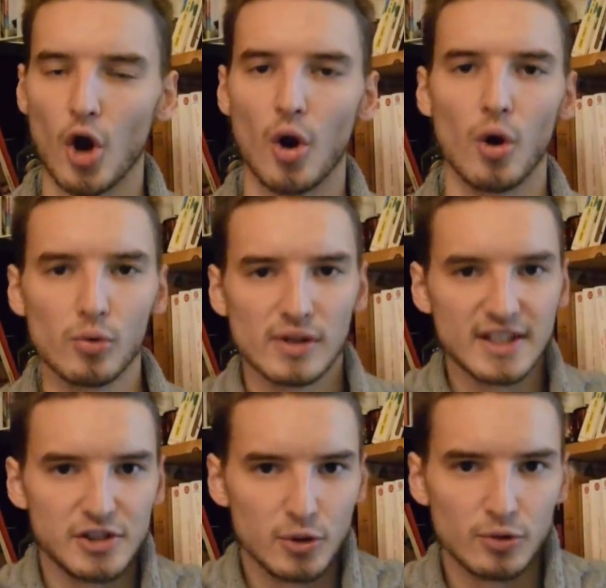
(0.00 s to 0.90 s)
only
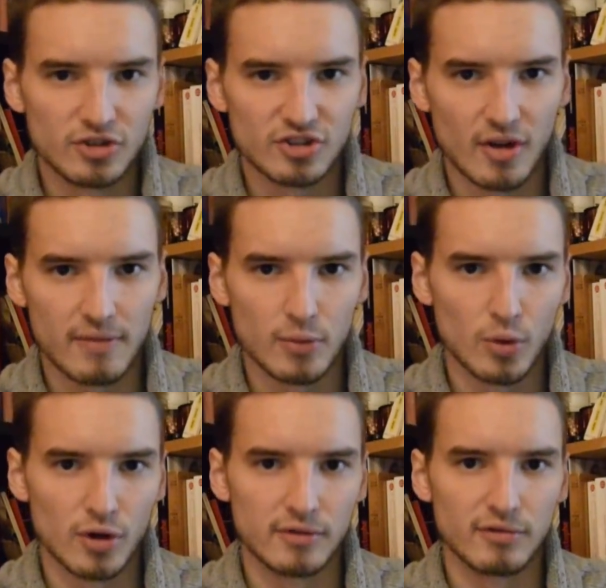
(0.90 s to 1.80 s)
use of the
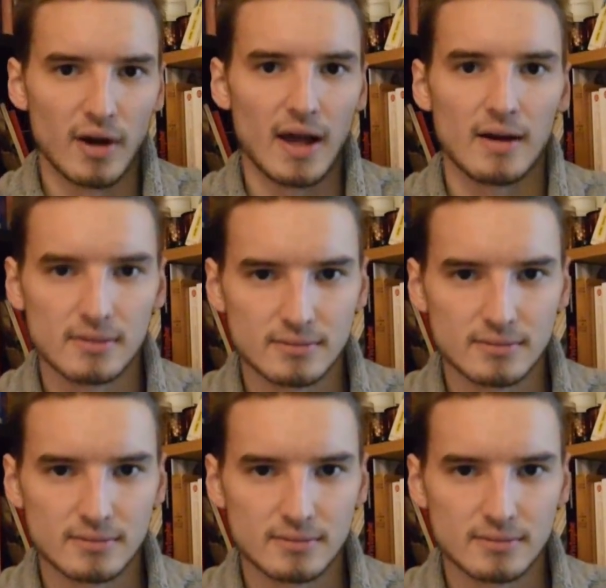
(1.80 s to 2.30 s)
word voilà.